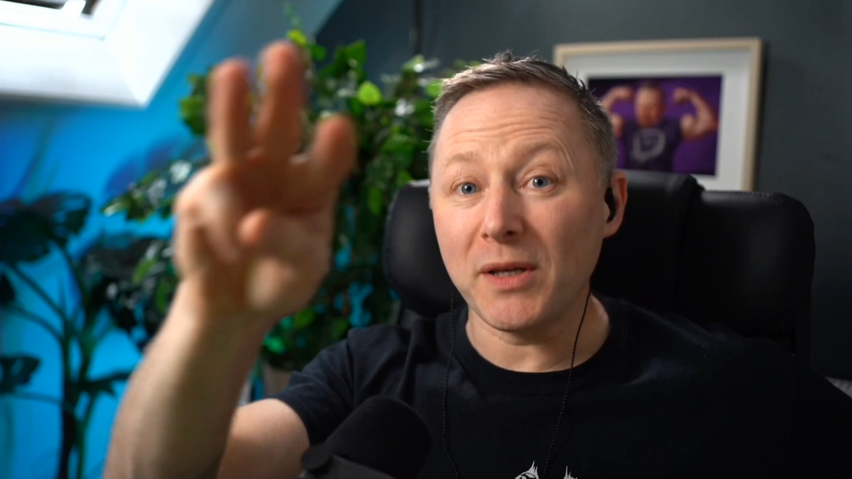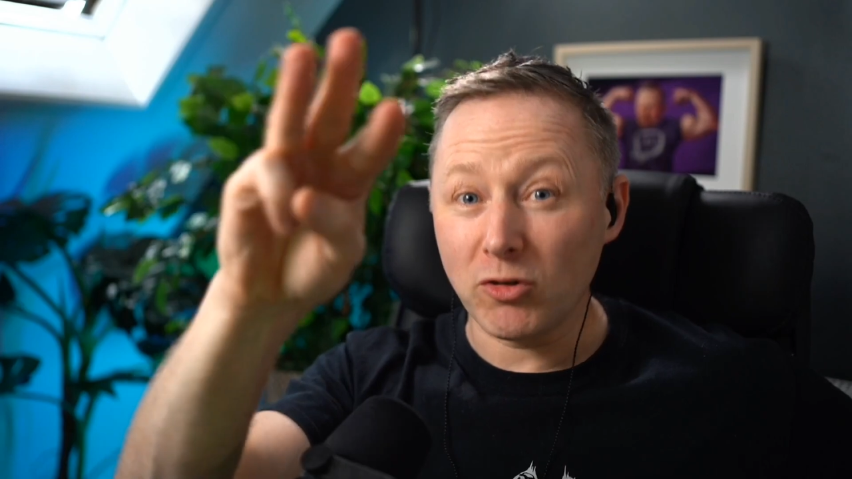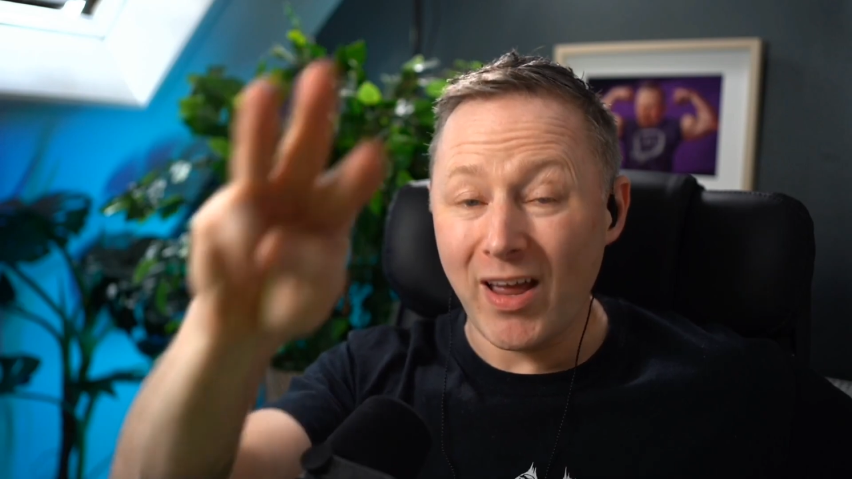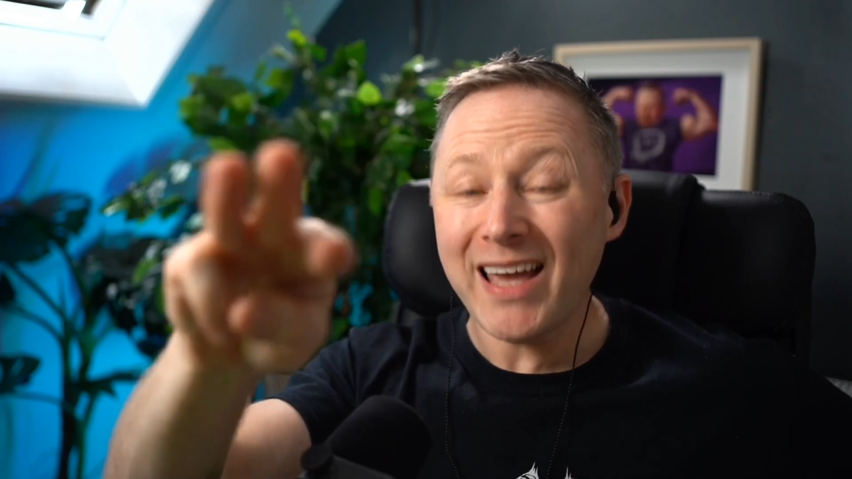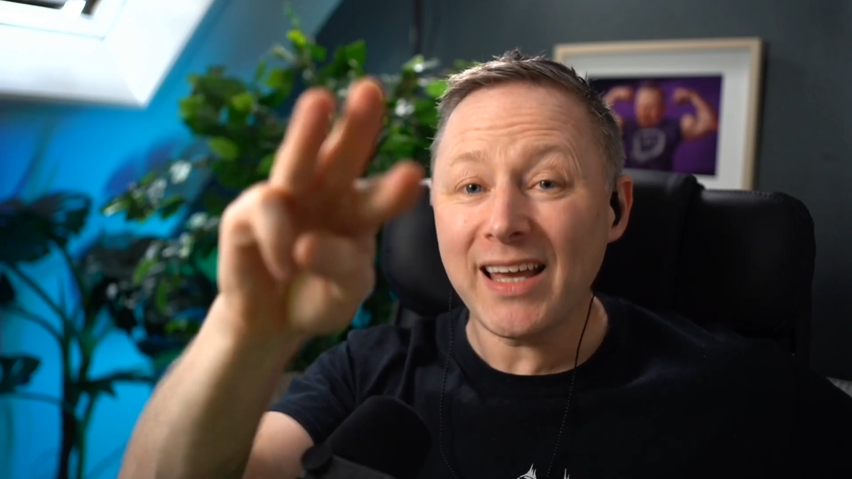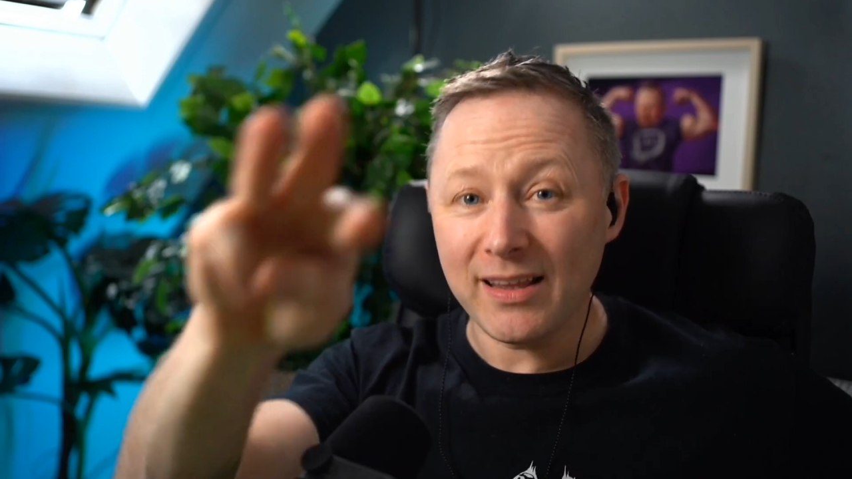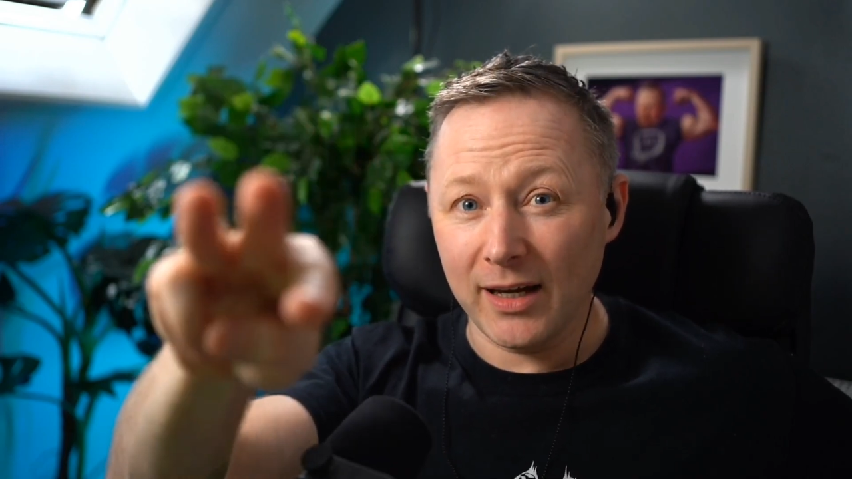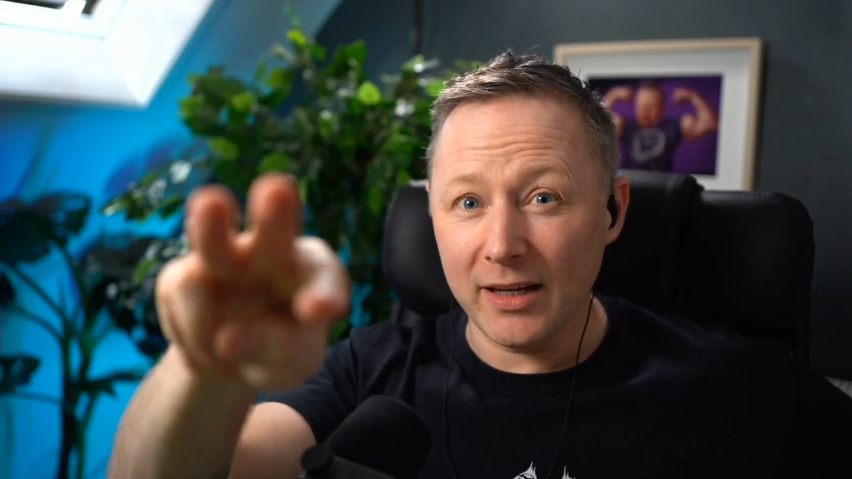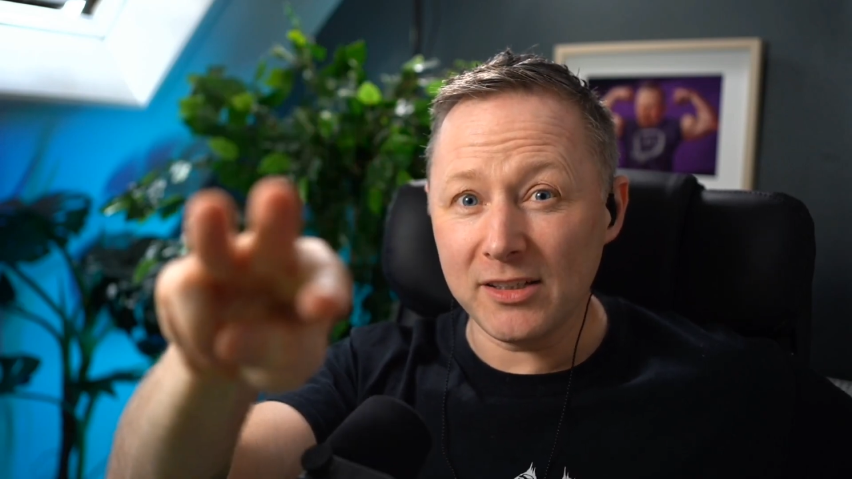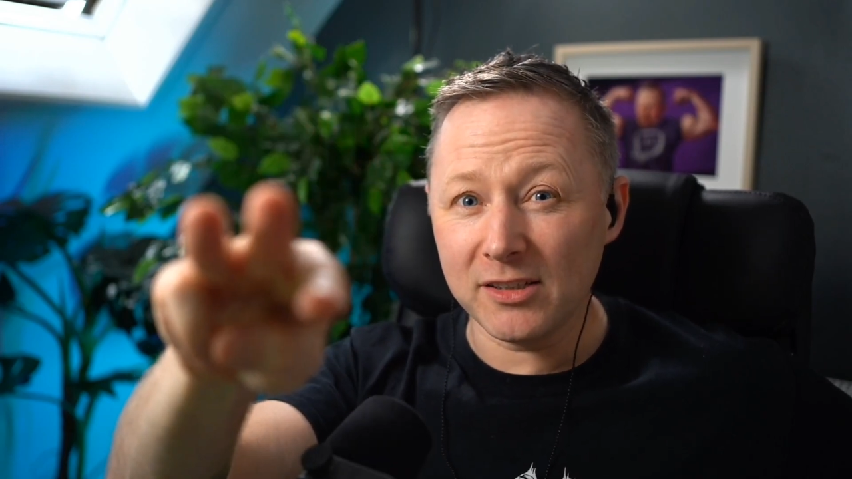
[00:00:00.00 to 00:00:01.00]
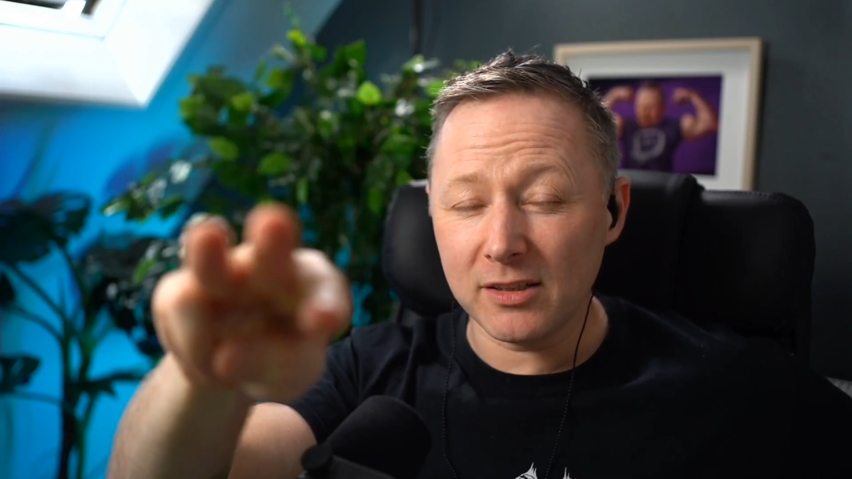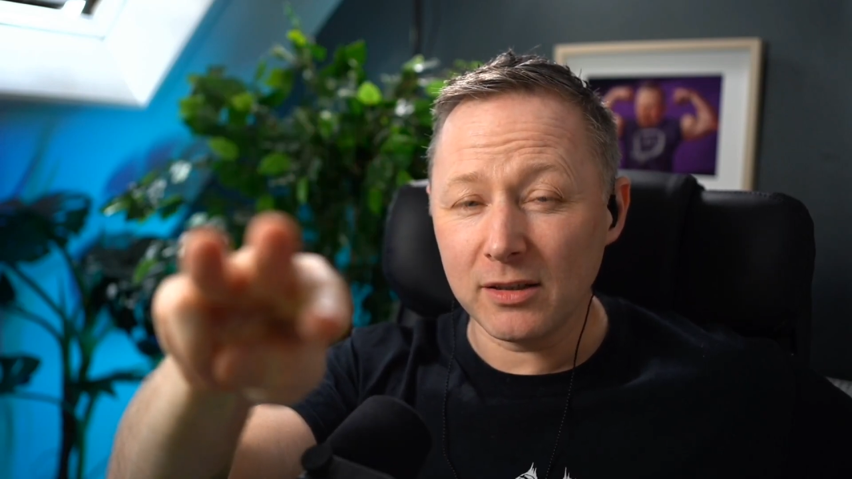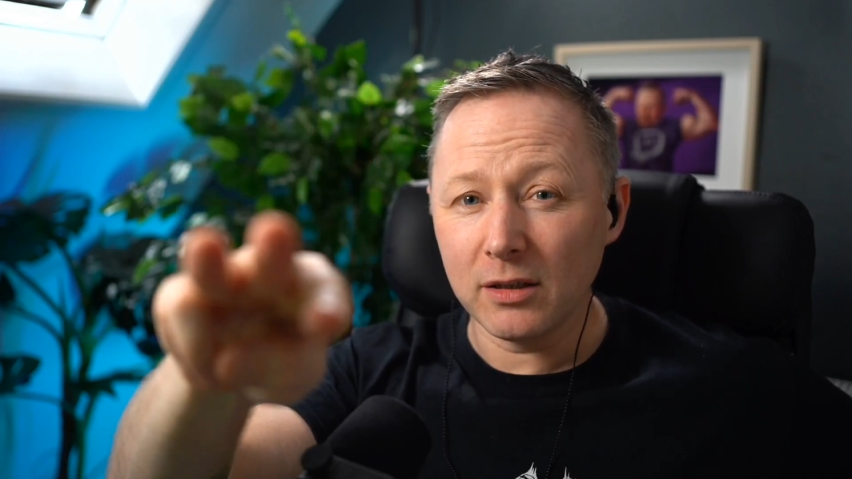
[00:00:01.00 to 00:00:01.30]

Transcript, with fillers: recognised